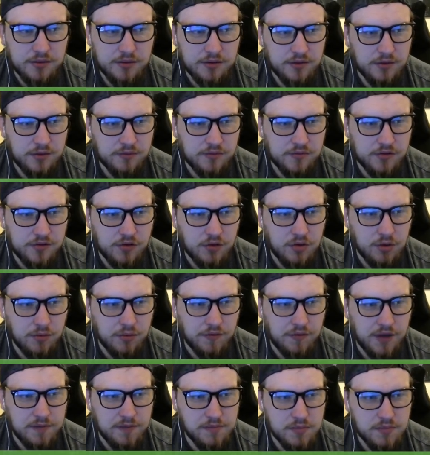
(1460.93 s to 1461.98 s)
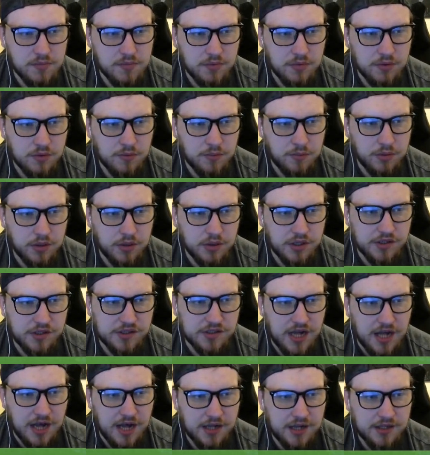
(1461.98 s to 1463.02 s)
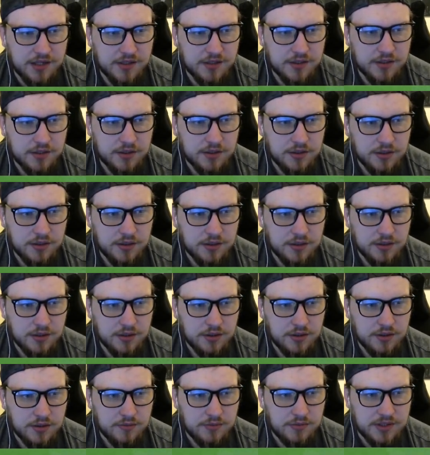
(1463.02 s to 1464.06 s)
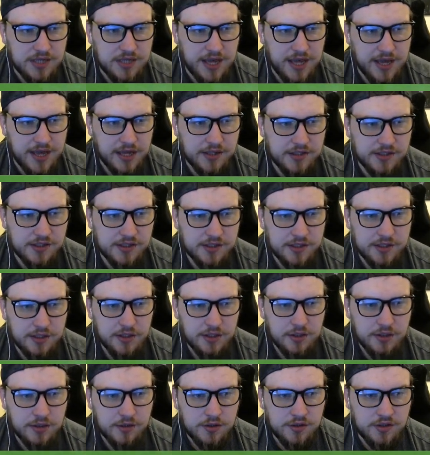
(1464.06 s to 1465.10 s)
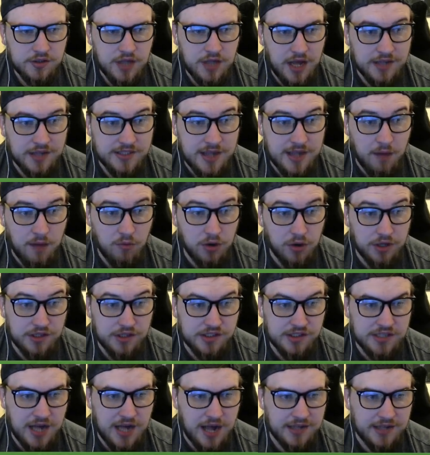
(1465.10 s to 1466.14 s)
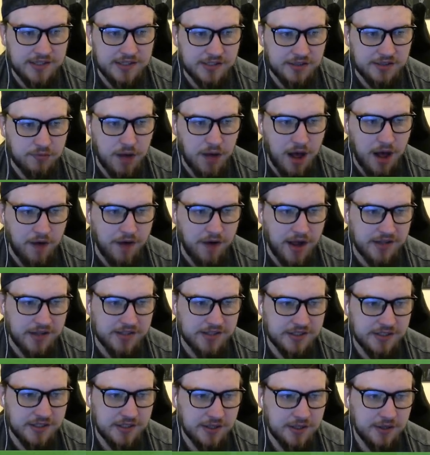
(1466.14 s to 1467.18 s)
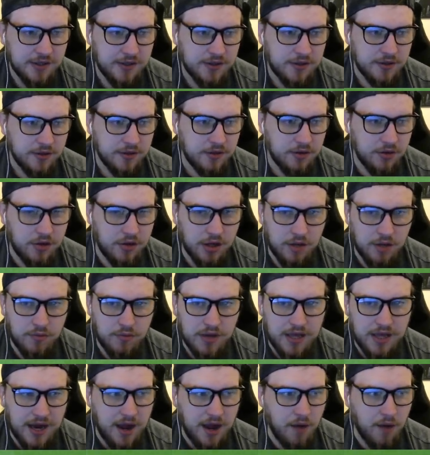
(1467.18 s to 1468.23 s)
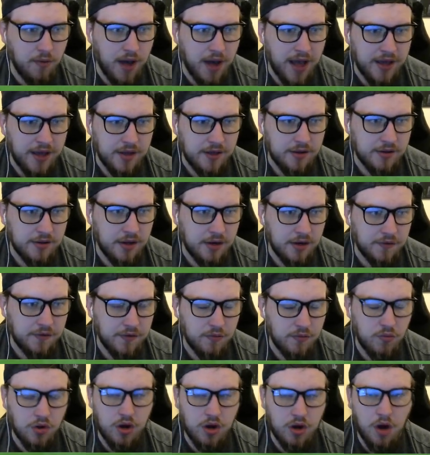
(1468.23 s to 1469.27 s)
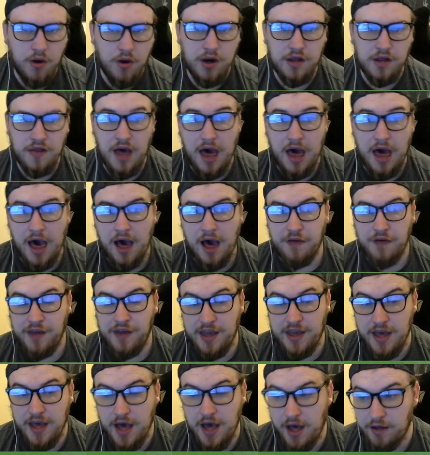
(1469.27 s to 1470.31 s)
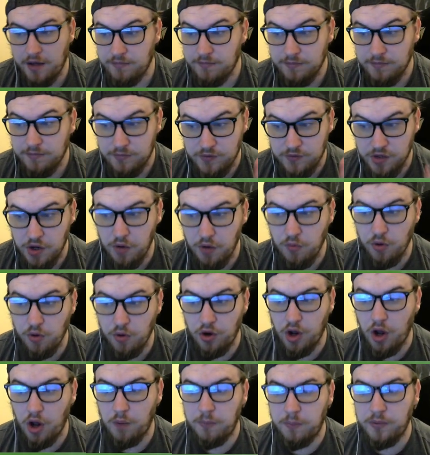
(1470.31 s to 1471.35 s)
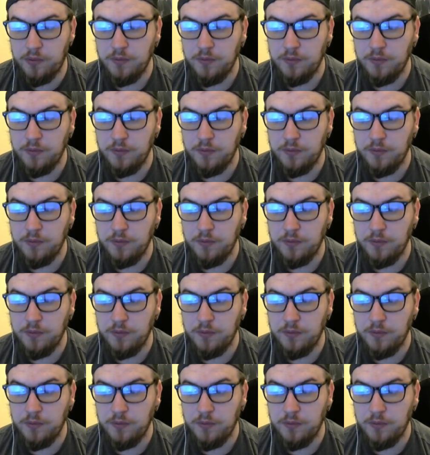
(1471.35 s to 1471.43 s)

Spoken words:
I've struggled with him. Pull it inside. Mateus slides that one inside to Suarez. Luckily, we get it away. And I think we'll go in at the half here. 2-1 up.